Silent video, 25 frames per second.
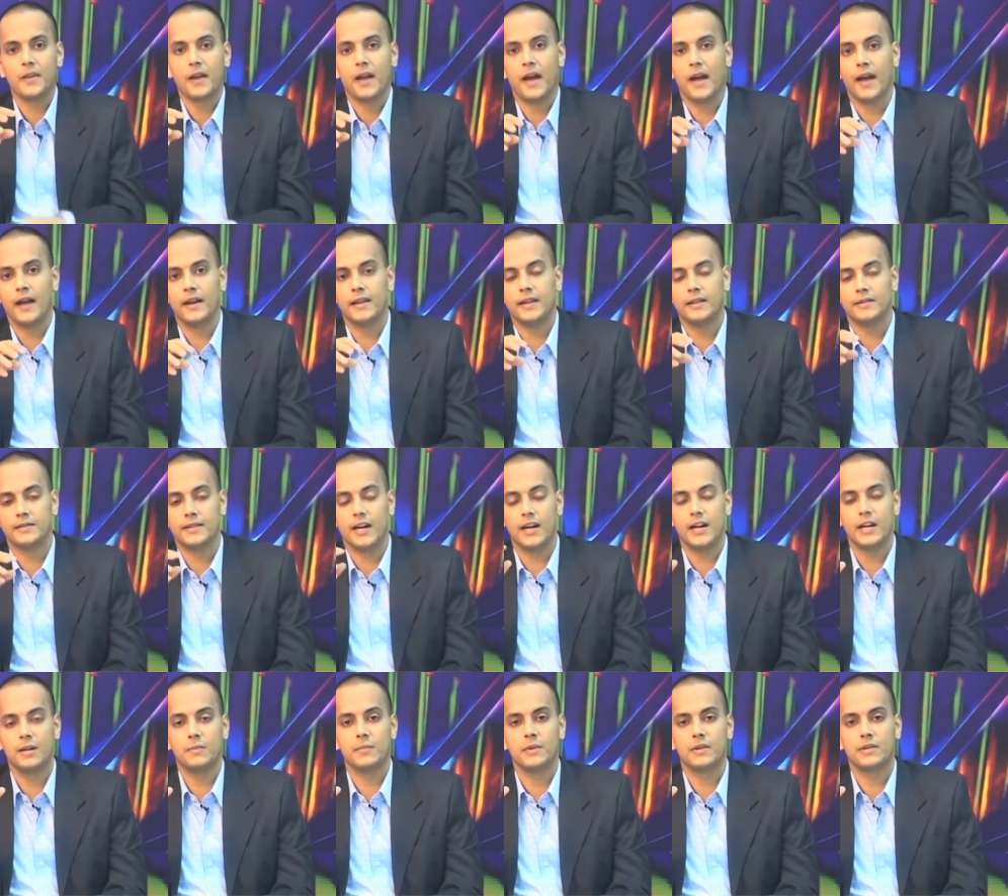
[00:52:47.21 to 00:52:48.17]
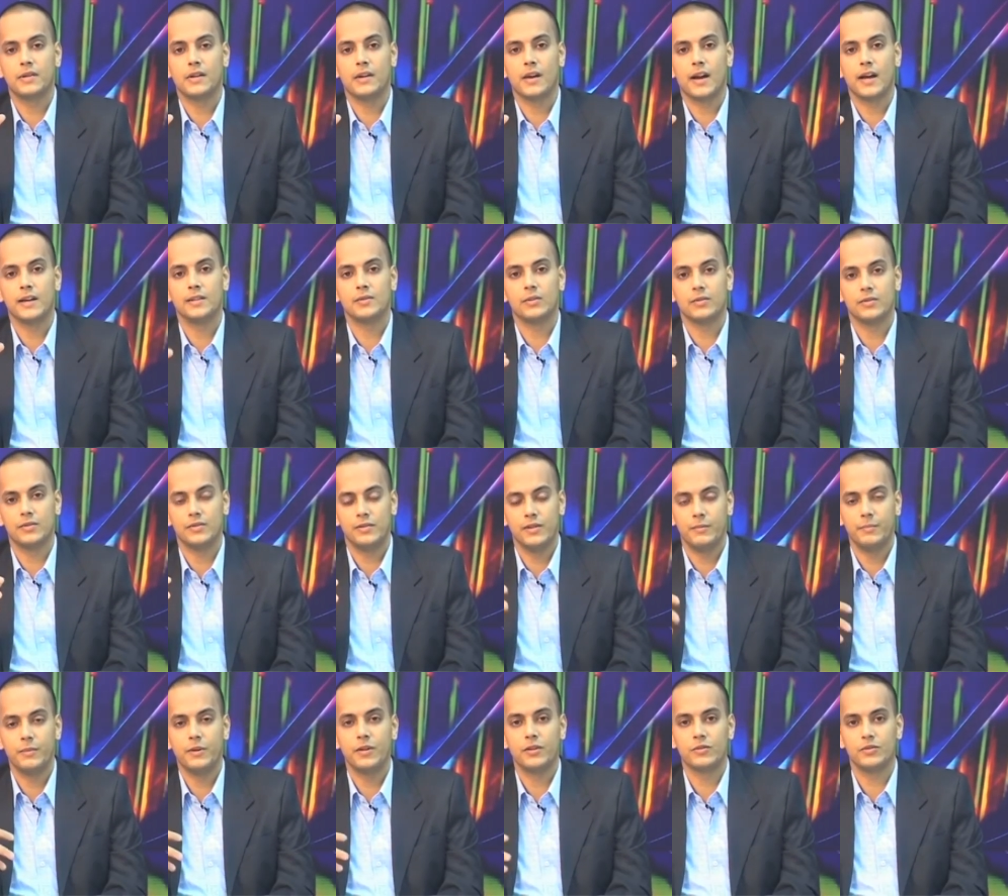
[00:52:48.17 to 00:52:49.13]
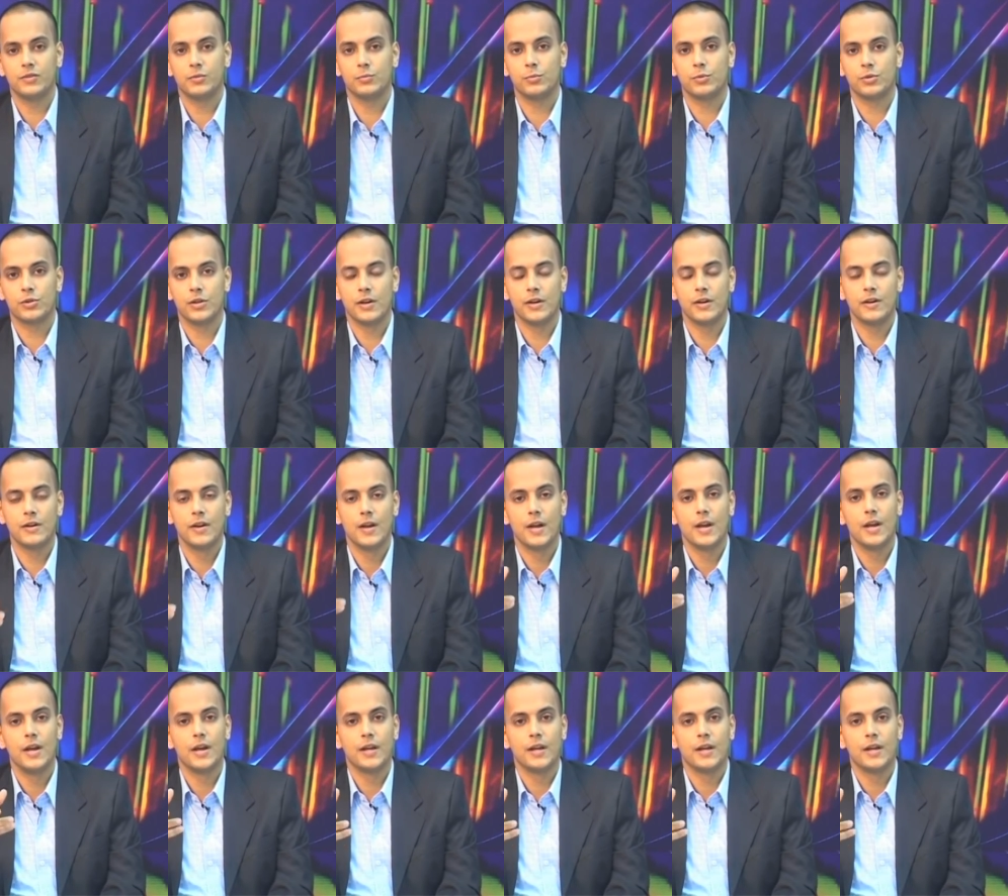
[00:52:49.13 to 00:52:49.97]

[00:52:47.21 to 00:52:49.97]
and the static pressure rise or CP distribution